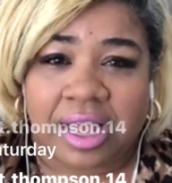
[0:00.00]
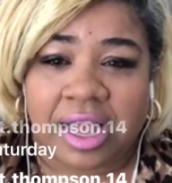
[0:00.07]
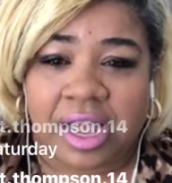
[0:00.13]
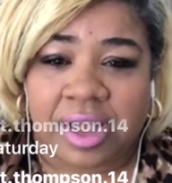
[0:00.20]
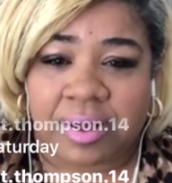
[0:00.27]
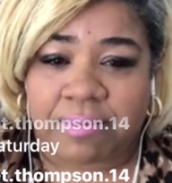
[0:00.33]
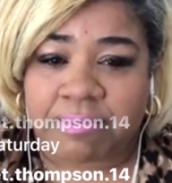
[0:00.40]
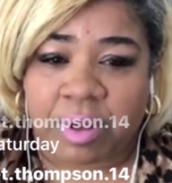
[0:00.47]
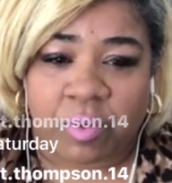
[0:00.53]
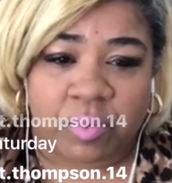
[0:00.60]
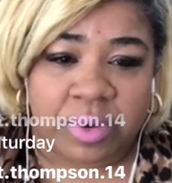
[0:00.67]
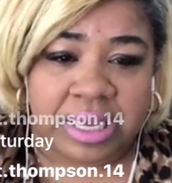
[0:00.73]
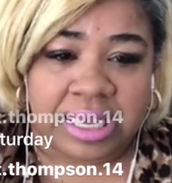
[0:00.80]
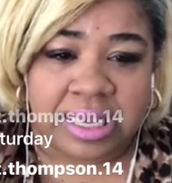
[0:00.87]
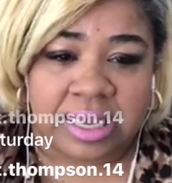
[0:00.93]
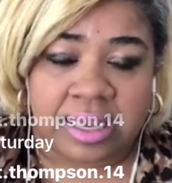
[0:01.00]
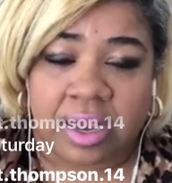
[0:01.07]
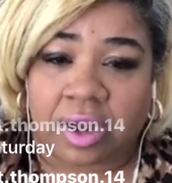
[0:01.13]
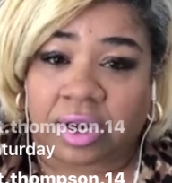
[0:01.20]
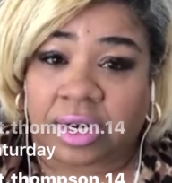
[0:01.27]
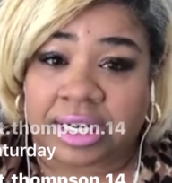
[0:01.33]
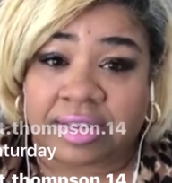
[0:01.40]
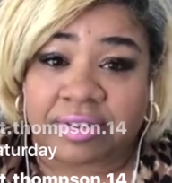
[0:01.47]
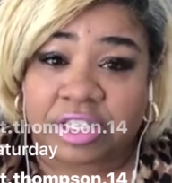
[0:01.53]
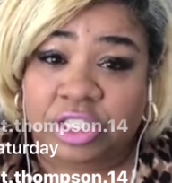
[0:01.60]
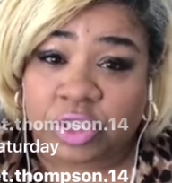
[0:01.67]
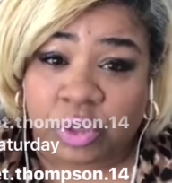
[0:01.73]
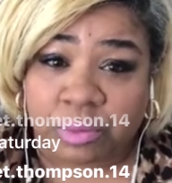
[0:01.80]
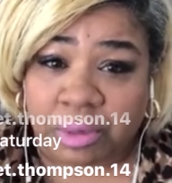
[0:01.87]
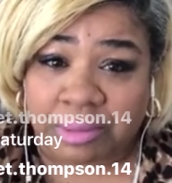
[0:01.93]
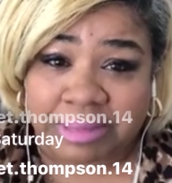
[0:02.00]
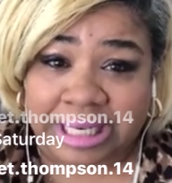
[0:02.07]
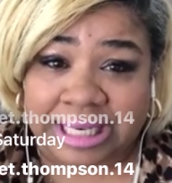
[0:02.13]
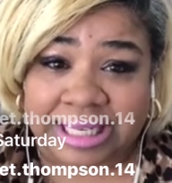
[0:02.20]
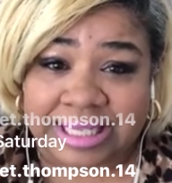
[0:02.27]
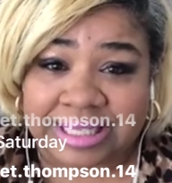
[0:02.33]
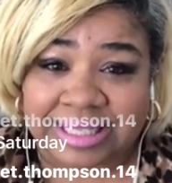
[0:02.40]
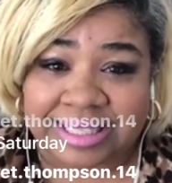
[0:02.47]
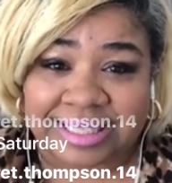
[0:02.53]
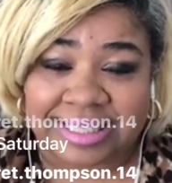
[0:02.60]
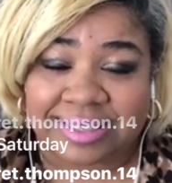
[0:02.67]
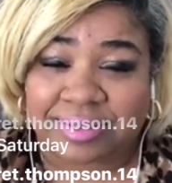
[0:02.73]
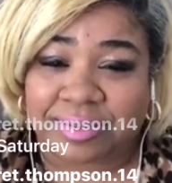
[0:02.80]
Um, we are going to give it two more minutes.